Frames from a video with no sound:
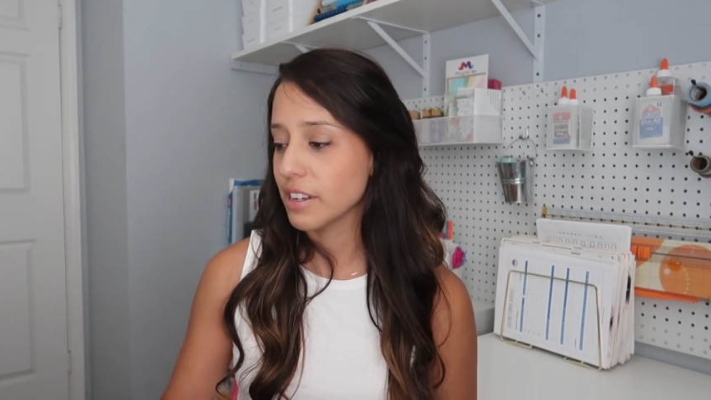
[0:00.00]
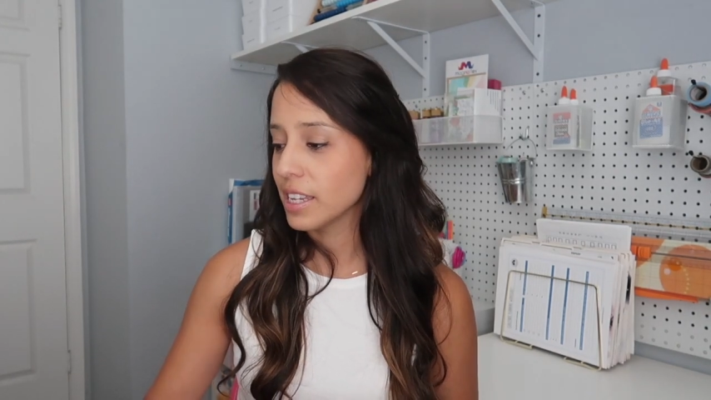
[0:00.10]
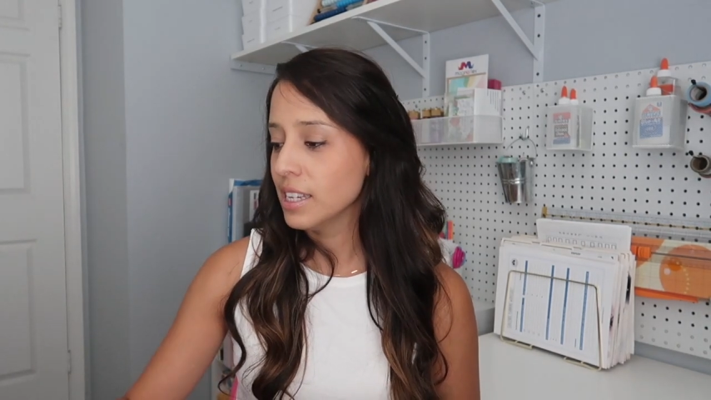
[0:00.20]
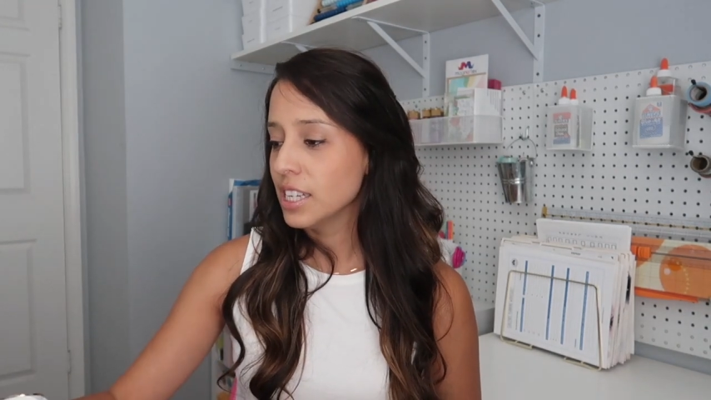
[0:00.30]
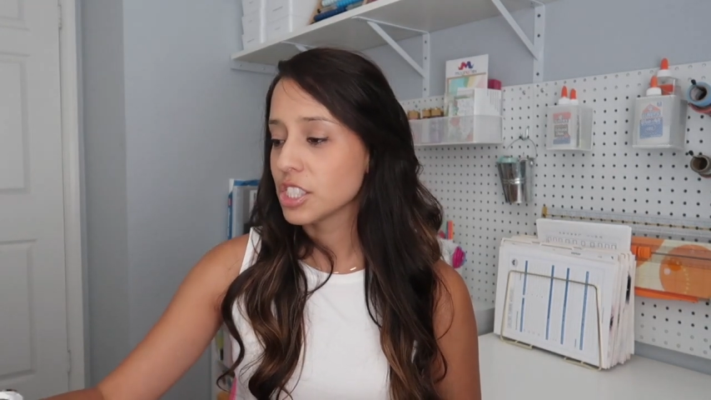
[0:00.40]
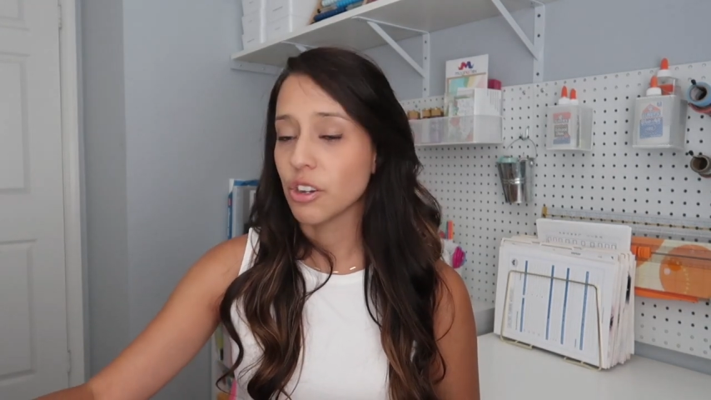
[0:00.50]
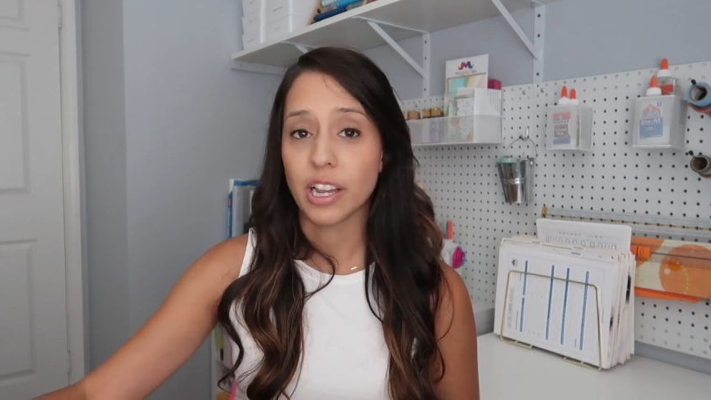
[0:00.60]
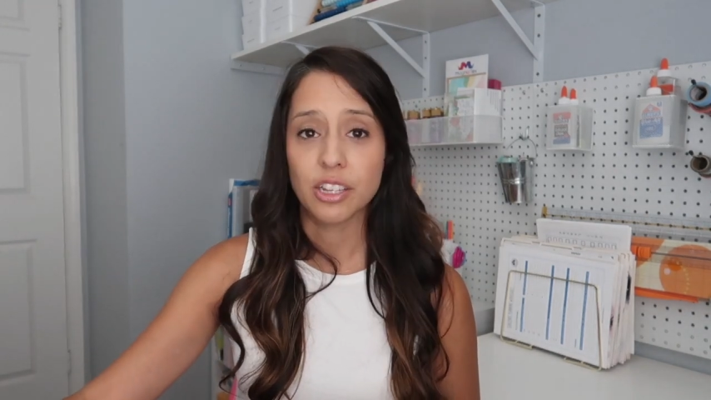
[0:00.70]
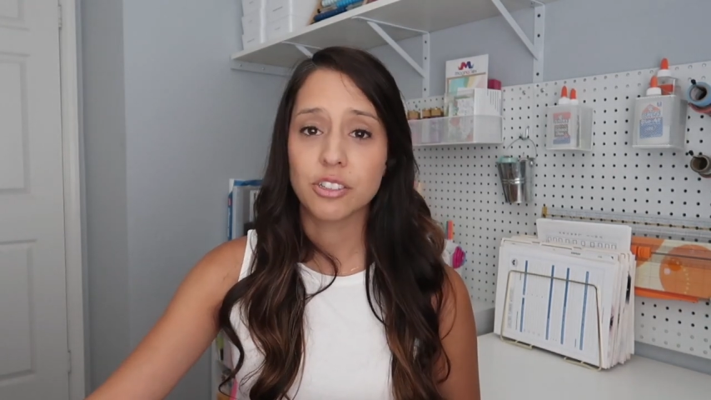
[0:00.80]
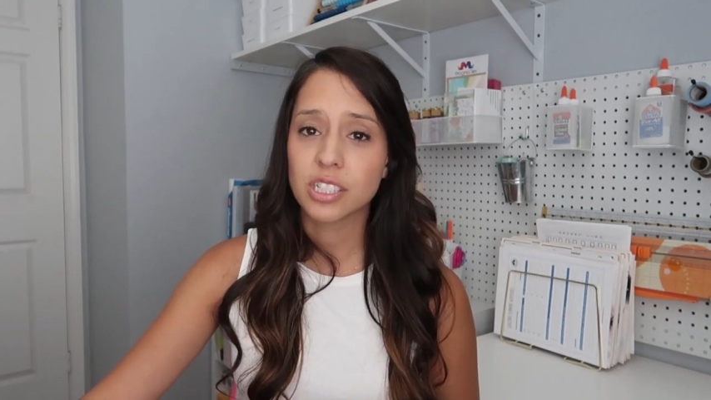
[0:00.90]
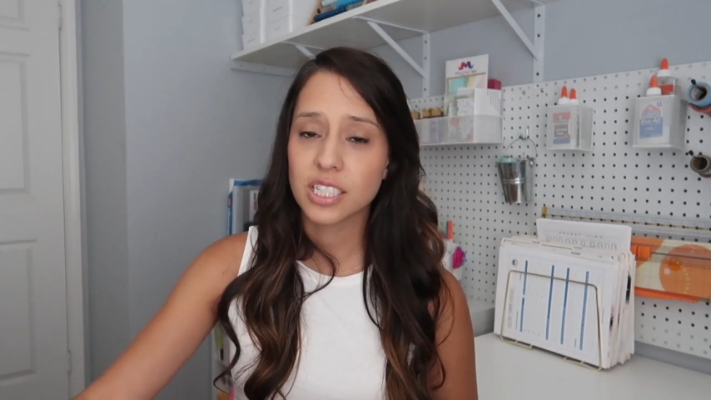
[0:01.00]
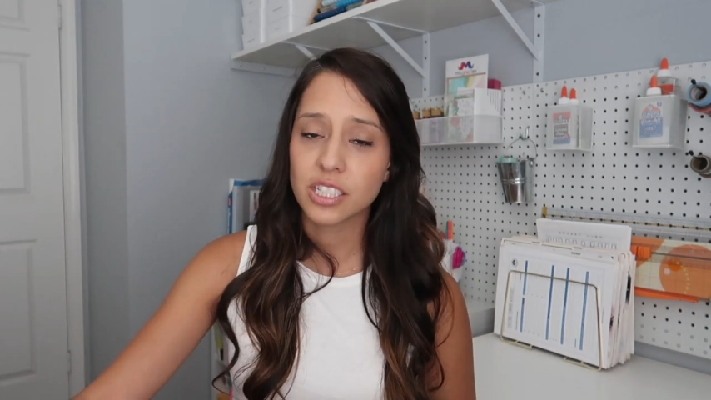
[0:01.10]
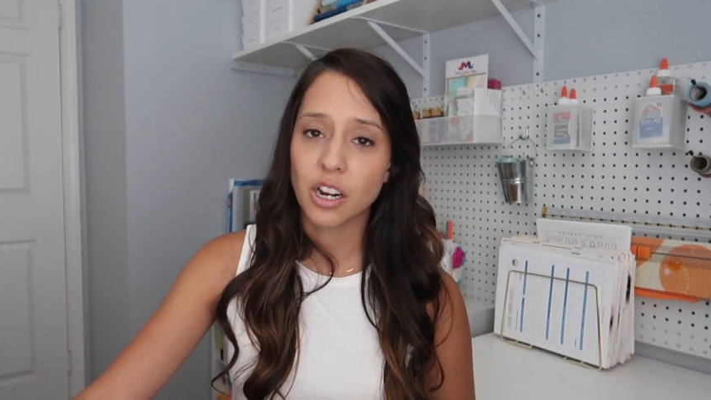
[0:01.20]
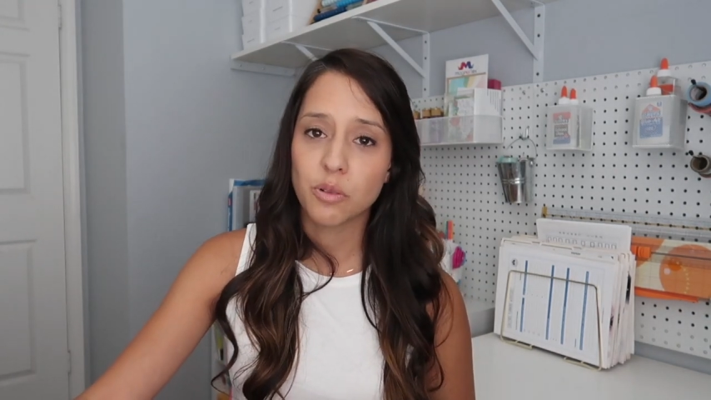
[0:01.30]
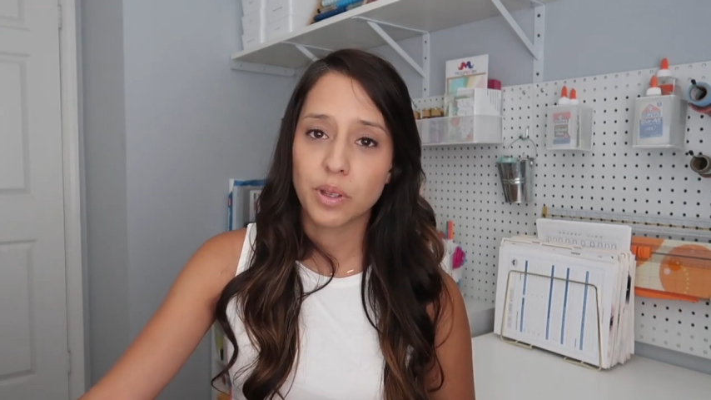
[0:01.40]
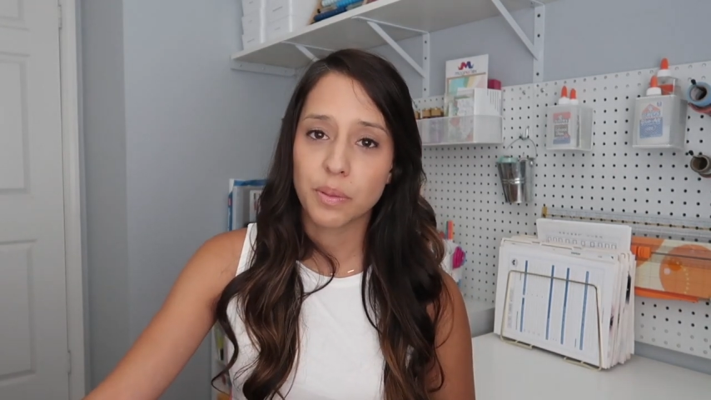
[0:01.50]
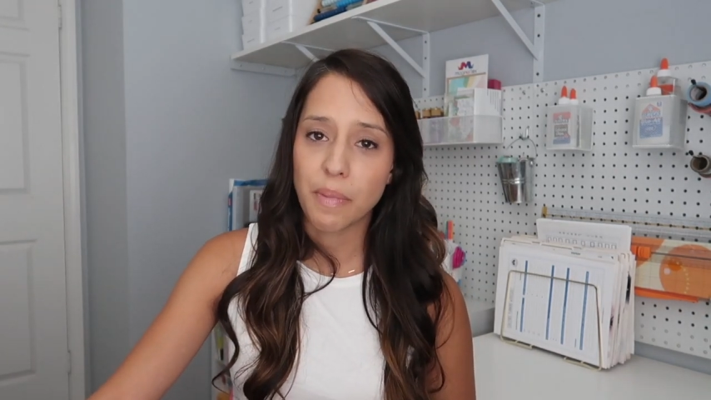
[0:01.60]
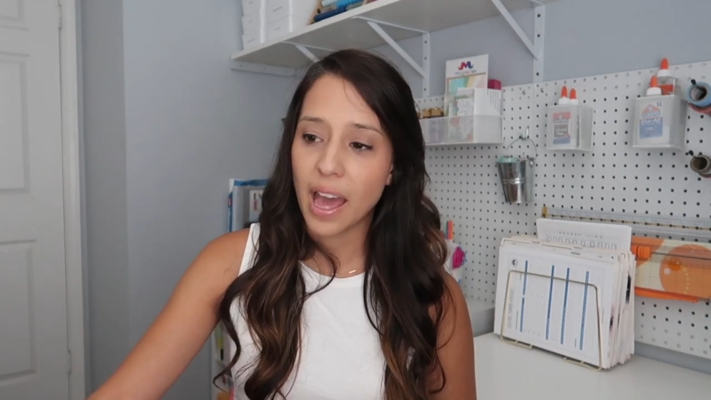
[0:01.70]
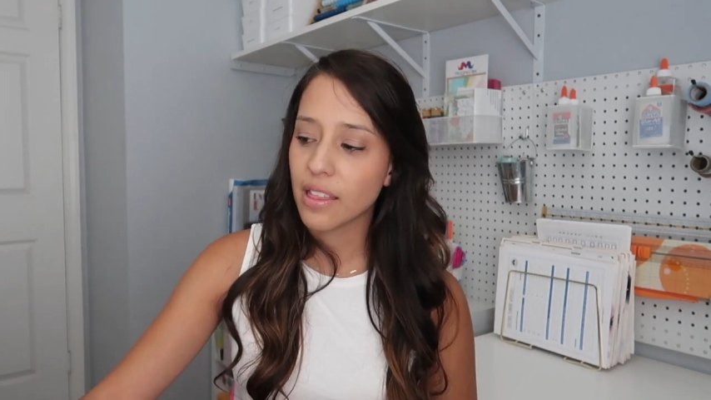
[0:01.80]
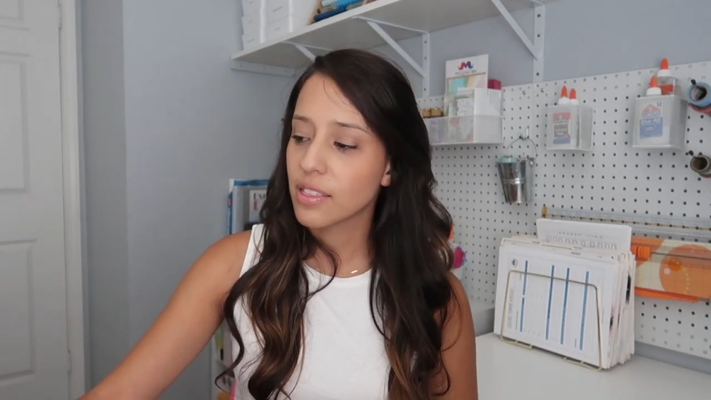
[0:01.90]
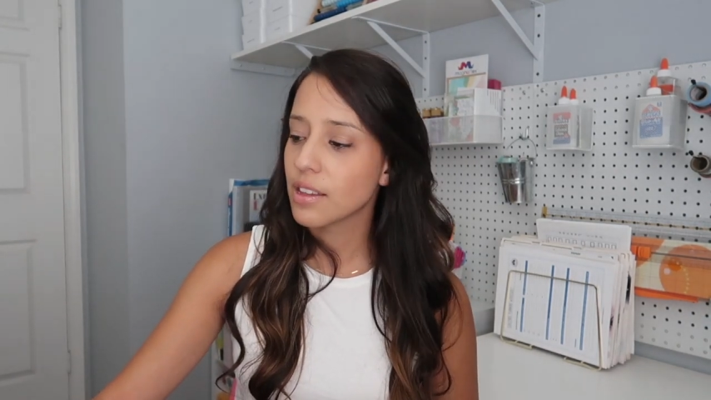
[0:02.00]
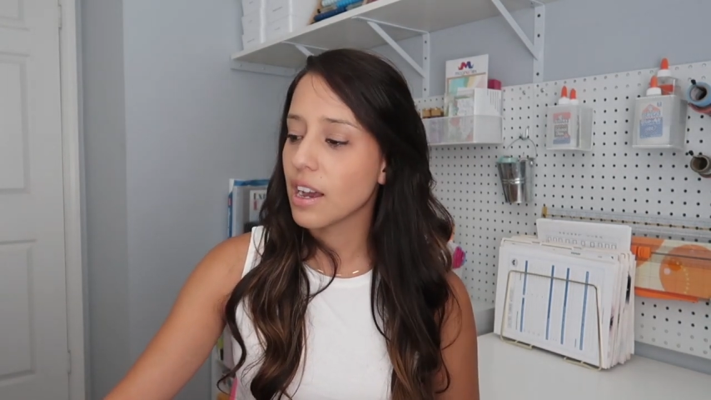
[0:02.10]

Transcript: it. So I usually start with math.